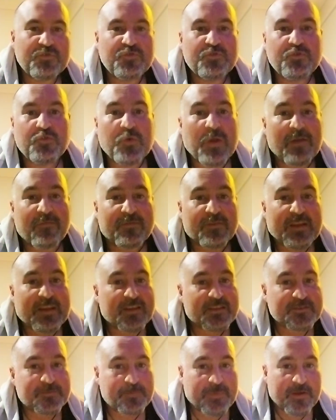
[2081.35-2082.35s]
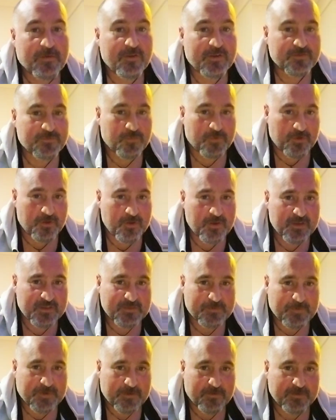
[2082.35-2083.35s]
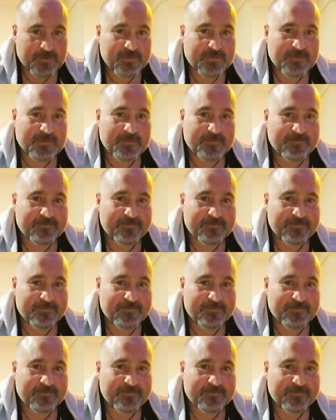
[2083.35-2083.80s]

you haven't experienced what I experienced.